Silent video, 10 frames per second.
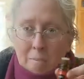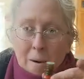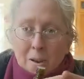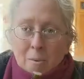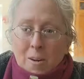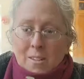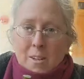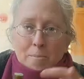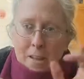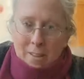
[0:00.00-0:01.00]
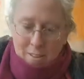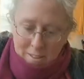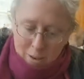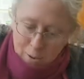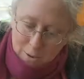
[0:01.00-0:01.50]
might want something
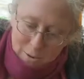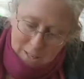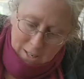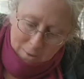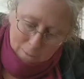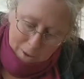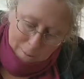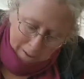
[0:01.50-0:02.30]
that they were using way